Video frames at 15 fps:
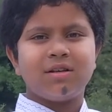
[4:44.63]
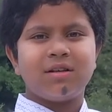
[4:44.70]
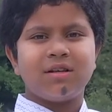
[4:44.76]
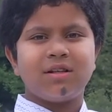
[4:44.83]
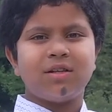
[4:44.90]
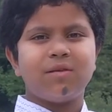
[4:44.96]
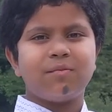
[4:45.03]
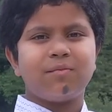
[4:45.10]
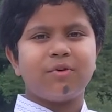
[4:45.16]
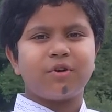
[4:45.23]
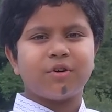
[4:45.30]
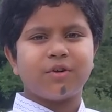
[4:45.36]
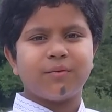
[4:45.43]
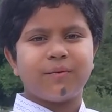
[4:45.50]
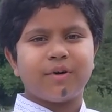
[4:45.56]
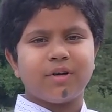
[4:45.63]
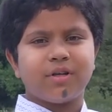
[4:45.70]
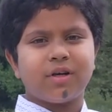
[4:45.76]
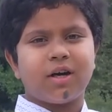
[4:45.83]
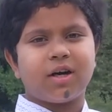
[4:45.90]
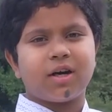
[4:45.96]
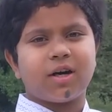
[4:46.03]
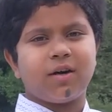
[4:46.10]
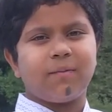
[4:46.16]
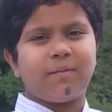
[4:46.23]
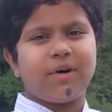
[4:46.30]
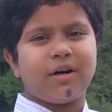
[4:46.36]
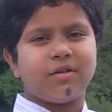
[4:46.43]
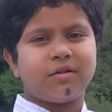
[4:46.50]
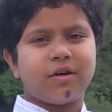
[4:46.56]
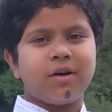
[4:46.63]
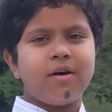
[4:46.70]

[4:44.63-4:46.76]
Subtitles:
in the book you are talking about.